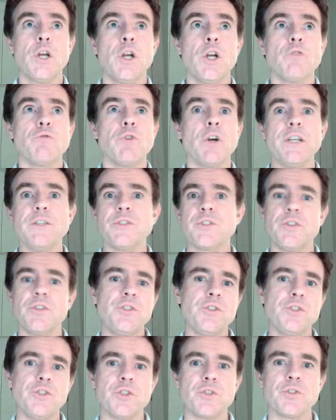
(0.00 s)
Right, so
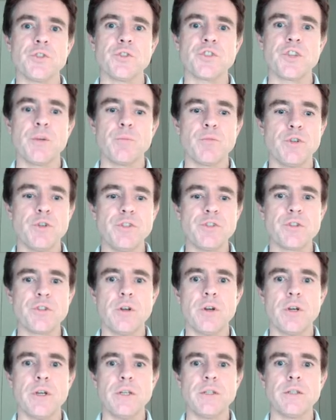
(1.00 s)
this is just a summary
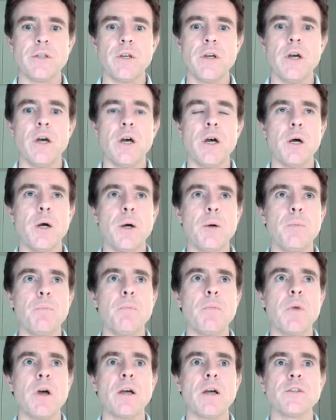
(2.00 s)
slide
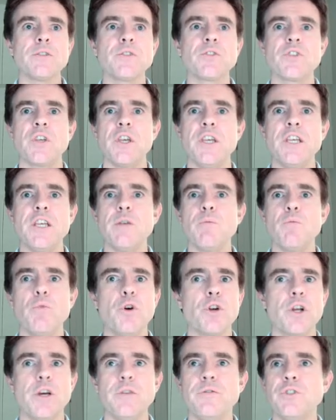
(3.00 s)
saying
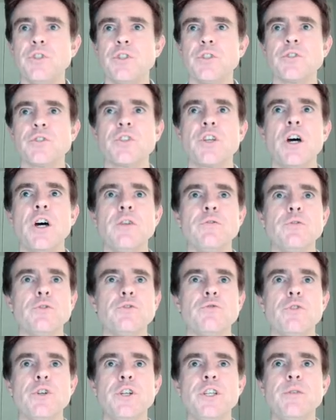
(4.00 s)
what I've just
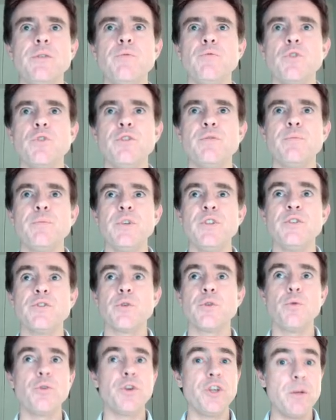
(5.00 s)
covered, really. We've been
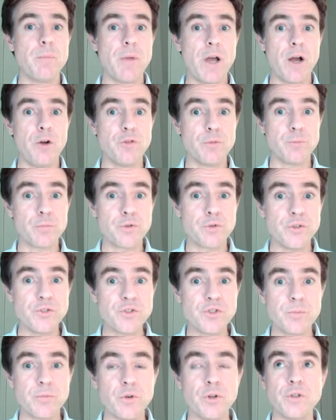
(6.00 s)
talking about the
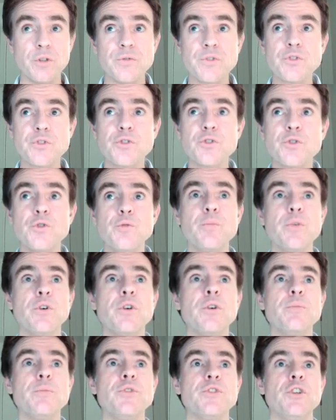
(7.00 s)
principle of
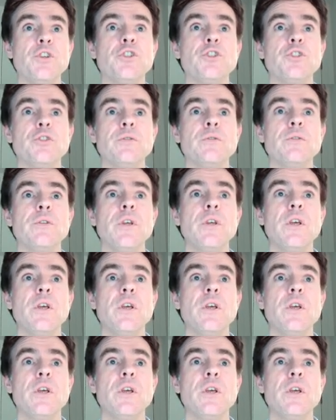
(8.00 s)
superposition.